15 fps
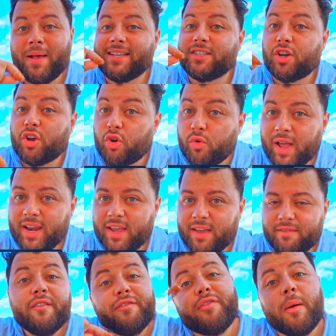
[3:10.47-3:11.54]
as a credit
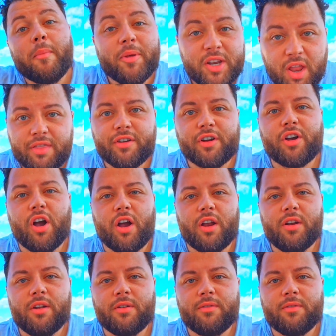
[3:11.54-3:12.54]
from another card.